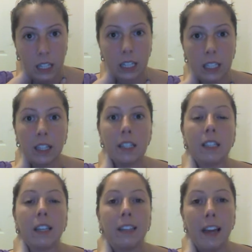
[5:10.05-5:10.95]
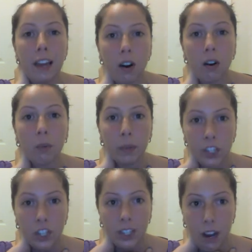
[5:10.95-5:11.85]
unless they are
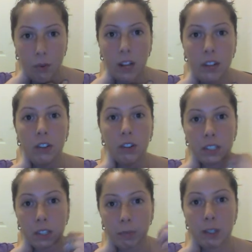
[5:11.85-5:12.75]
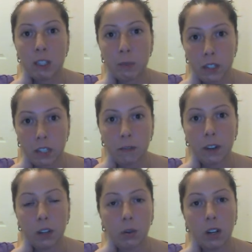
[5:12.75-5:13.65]
reaching out and there's something
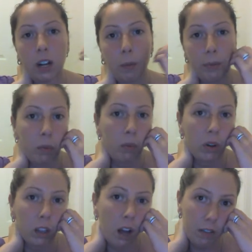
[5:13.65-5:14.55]
specific you can help them with.